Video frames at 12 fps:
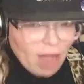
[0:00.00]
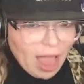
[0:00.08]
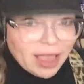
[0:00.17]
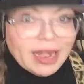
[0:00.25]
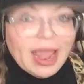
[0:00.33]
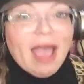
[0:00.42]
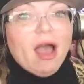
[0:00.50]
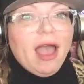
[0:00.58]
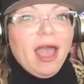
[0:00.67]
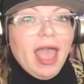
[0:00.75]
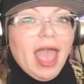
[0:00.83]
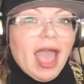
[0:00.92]
Kraken
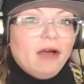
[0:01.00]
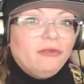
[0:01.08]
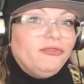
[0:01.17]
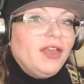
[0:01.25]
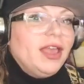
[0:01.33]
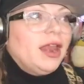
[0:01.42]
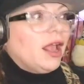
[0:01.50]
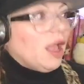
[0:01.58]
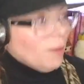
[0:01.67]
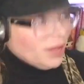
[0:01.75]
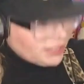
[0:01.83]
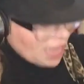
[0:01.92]
outfit. I got my